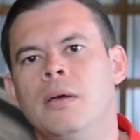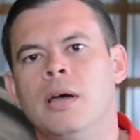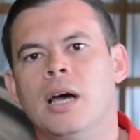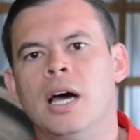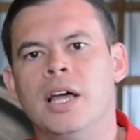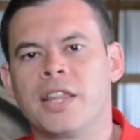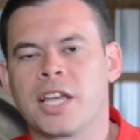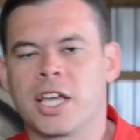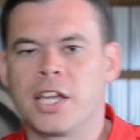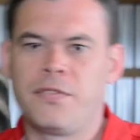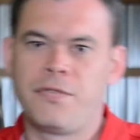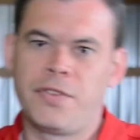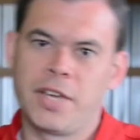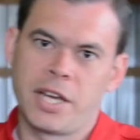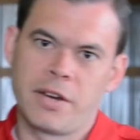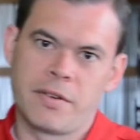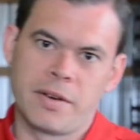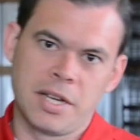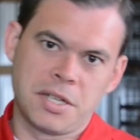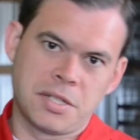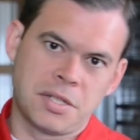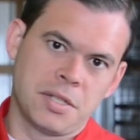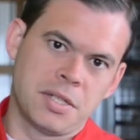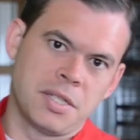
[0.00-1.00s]
The
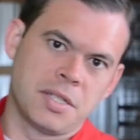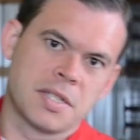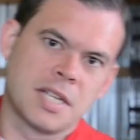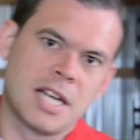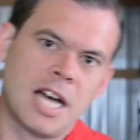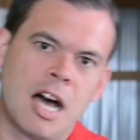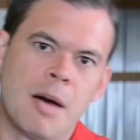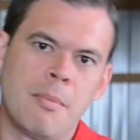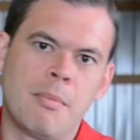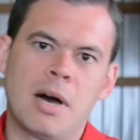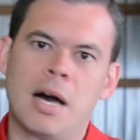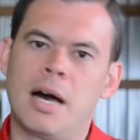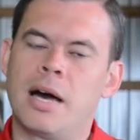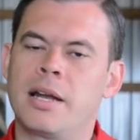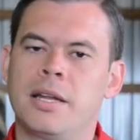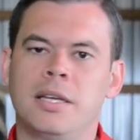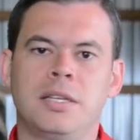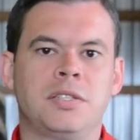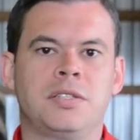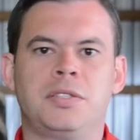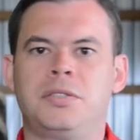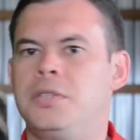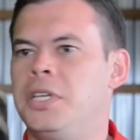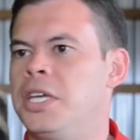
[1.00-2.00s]
configuration of this combine
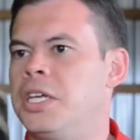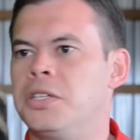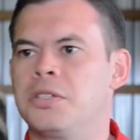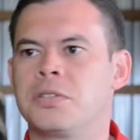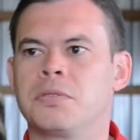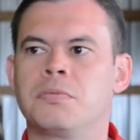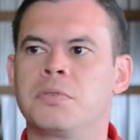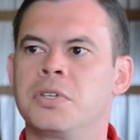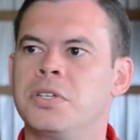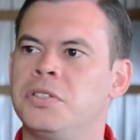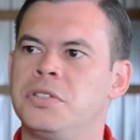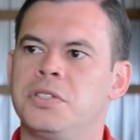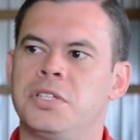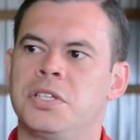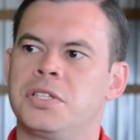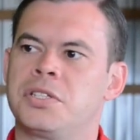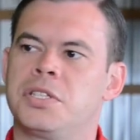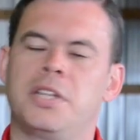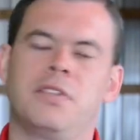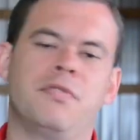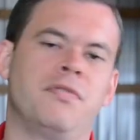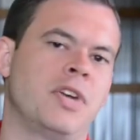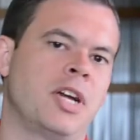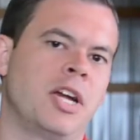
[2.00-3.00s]
is
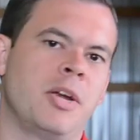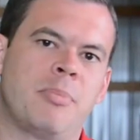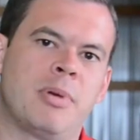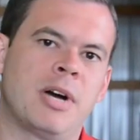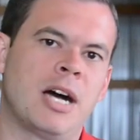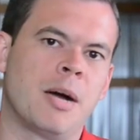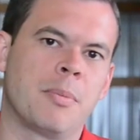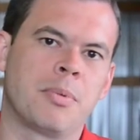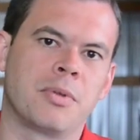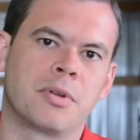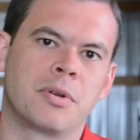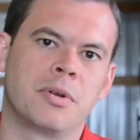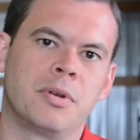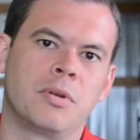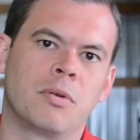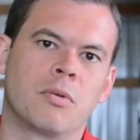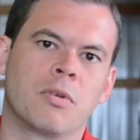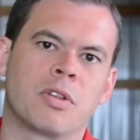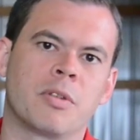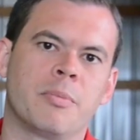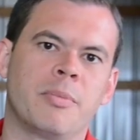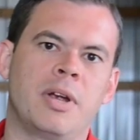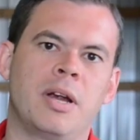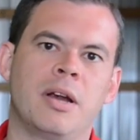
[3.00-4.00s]
consistent and very popular in
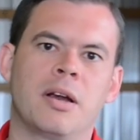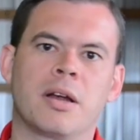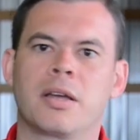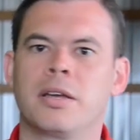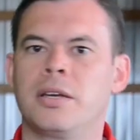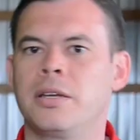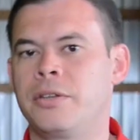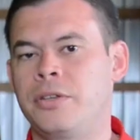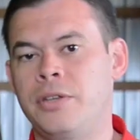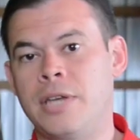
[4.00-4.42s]
North America.